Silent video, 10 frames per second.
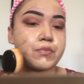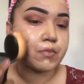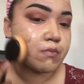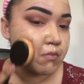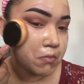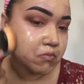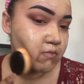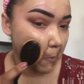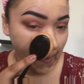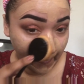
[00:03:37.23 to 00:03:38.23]
So I do
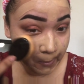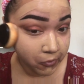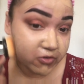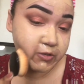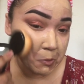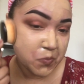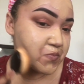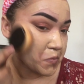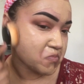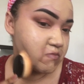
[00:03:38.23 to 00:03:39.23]
mix up those 2
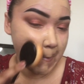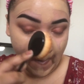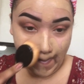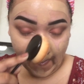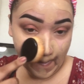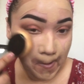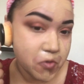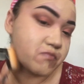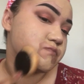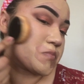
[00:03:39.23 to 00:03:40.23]
foundations. I
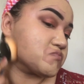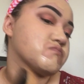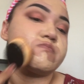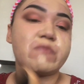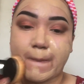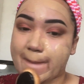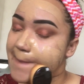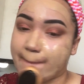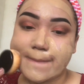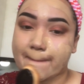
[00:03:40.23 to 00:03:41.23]
am in the shades
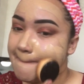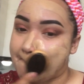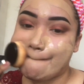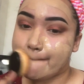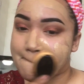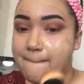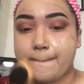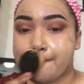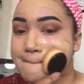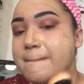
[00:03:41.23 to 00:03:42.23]
220 and
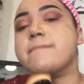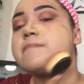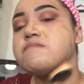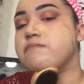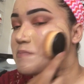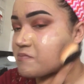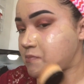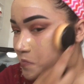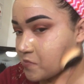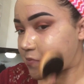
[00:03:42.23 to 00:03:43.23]
228. There is no
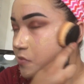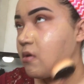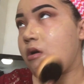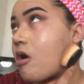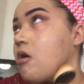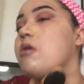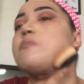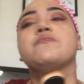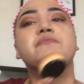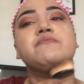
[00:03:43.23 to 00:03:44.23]
in-between shade
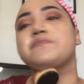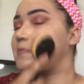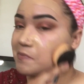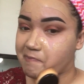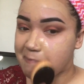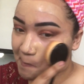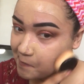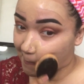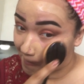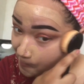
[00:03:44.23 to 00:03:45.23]
for this, so
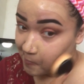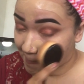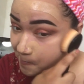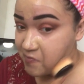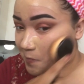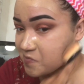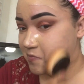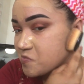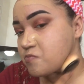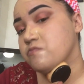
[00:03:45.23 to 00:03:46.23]
that's why I mix it up
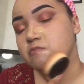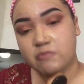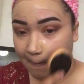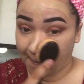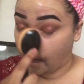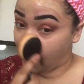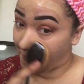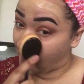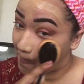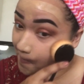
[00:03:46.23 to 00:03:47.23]
and it gets my
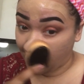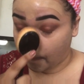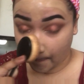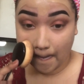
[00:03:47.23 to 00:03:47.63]
perfect shade.